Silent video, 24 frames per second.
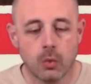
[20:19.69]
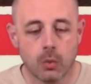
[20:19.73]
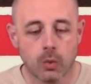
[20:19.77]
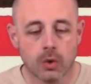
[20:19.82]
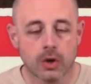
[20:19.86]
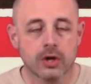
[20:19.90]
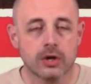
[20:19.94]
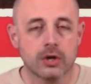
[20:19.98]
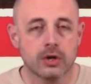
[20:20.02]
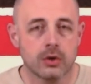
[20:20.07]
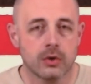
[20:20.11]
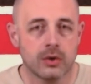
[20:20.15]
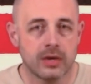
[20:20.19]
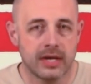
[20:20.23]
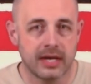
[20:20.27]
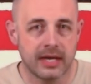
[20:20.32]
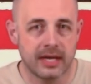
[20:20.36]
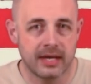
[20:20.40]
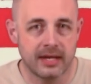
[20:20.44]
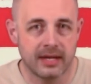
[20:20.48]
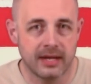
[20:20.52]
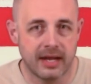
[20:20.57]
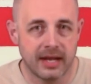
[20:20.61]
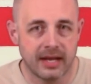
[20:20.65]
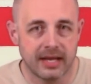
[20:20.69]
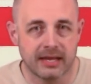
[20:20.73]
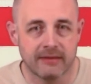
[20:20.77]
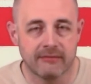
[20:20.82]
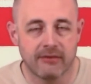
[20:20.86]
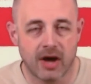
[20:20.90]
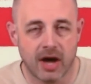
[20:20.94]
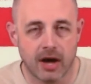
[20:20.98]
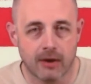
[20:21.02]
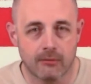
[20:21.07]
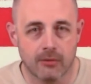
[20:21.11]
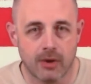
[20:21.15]
We're going to go ahead and
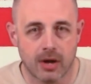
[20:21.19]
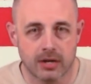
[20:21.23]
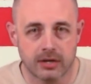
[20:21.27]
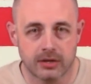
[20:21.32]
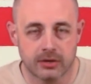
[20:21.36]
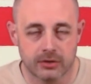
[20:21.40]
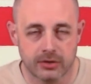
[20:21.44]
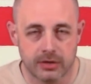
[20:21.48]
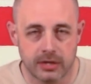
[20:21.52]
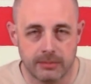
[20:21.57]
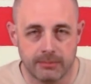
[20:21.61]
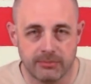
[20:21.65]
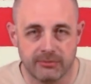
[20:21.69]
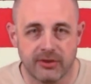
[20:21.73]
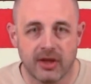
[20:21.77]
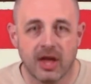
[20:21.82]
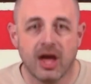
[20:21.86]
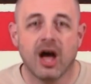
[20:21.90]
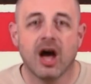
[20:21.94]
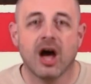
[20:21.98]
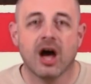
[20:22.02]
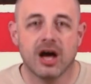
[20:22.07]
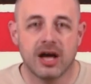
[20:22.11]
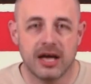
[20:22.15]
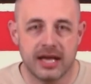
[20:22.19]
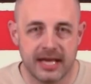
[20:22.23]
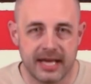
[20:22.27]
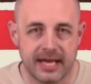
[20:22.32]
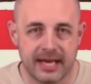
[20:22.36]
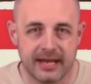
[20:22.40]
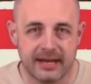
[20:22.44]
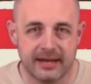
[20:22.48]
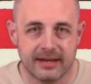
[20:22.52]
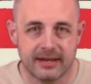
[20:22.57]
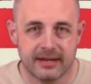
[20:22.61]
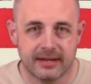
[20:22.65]
give Hot Rod Creeps a
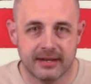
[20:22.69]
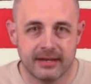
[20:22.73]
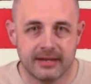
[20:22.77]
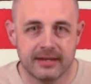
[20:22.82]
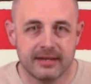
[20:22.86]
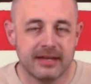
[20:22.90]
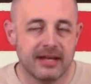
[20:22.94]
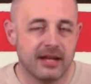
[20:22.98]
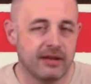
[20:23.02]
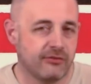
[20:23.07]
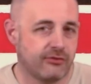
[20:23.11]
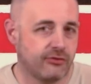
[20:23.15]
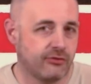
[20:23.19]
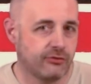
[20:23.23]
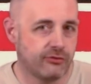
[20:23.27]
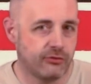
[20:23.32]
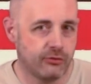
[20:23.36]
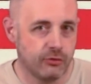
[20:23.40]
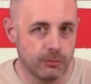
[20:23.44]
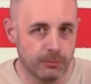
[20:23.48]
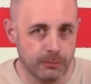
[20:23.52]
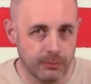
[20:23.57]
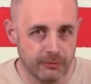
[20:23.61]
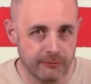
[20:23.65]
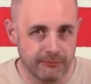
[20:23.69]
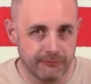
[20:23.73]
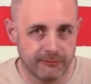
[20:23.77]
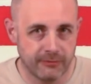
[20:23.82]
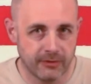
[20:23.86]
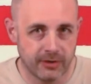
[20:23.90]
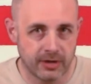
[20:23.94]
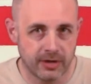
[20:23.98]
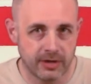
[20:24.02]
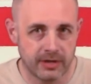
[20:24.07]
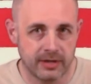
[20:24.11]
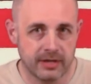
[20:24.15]
hit. It's super
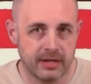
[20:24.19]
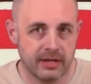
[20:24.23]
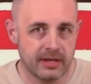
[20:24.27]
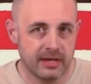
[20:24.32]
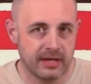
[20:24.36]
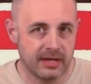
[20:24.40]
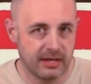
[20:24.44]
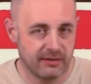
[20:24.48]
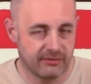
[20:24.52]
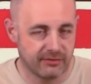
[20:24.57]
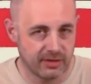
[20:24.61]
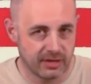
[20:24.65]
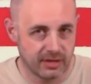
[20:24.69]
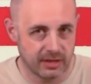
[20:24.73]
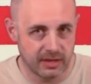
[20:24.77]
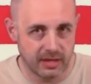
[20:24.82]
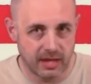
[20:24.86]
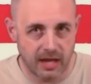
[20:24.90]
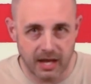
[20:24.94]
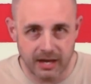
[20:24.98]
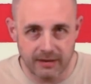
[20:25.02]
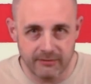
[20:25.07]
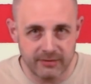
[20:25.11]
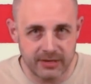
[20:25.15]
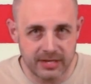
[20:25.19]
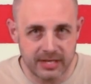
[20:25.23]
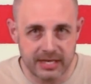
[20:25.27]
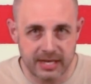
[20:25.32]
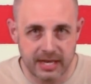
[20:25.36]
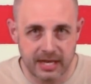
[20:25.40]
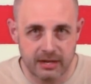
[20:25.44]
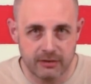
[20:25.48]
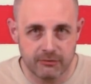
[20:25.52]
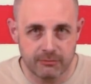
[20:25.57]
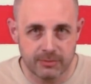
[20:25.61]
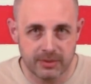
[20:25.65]
fun, it's a lot of
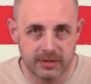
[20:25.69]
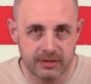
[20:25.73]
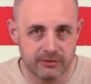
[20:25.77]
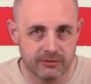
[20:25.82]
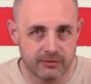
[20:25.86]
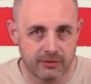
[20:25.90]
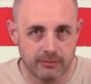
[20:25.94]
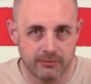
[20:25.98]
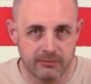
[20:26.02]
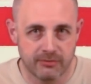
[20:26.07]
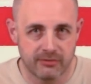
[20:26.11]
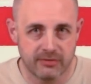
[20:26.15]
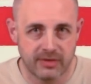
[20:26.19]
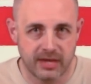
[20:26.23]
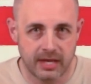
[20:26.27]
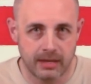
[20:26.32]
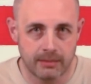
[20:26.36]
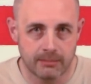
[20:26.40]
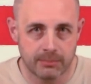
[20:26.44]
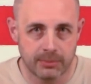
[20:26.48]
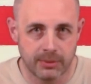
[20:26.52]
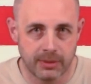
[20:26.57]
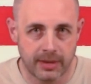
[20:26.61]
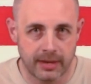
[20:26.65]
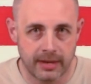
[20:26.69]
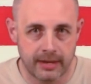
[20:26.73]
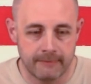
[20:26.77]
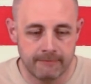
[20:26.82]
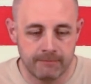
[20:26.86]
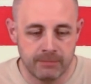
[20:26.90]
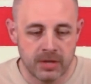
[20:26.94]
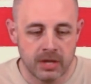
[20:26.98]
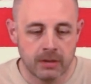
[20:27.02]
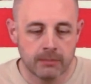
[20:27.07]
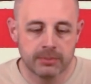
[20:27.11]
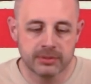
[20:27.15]
engagement in terms of
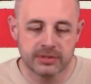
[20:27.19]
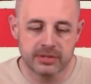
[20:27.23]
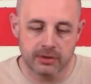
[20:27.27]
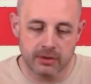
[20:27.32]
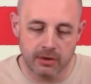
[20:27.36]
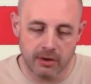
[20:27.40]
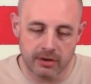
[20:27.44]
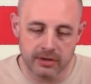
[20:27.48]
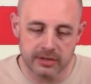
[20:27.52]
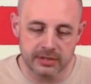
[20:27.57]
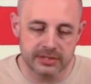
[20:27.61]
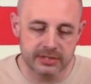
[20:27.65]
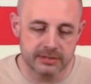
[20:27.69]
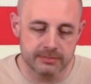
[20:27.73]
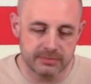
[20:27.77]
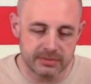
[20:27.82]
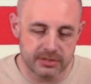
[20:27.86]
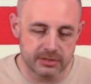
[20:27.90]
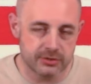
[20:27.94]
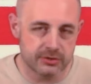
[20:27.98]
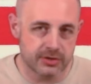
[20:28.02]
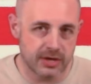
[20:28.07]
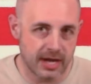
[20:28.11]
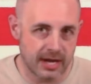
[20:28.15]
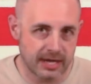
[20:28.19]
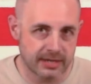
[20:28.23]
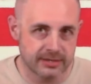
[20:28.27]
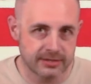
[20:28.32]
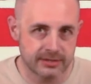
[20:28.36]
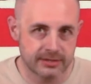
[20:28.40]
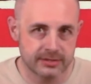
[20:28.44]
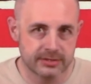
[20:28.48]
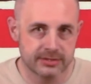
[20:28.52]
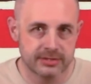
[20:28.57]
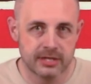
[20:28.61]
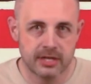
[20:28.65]
gameplay, but there are some
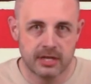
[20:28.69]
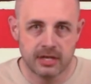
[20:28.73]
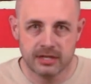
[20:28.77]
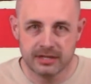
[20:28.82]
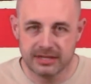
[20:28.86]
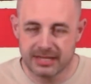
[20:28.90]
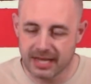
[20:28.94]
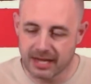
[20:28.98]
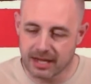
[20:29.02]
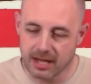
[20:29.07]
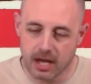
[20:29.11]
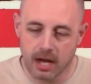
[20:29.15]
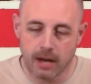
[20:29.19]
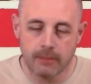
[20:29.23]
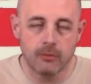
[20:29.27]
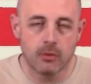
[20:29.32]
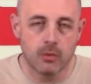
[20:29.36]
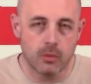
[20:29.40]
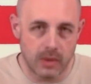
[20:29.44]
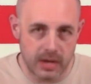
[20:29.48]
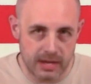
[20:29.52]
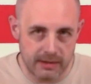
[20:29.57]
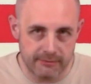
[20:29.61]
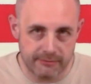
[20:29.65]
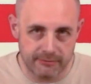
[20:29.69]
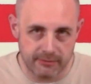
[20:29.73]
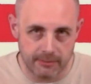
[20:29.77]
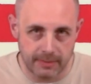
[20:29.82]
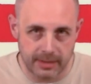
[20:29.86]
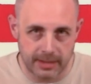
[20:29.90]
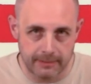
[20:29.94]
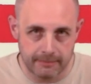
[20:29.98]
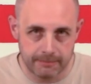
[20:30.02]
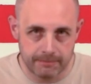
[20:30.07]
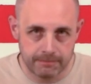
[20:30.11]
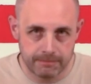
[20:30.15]
detractors that come away
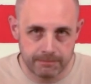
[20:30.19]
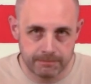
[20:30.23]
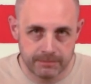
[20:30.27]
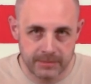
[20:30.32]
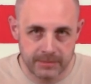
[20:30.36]
from it.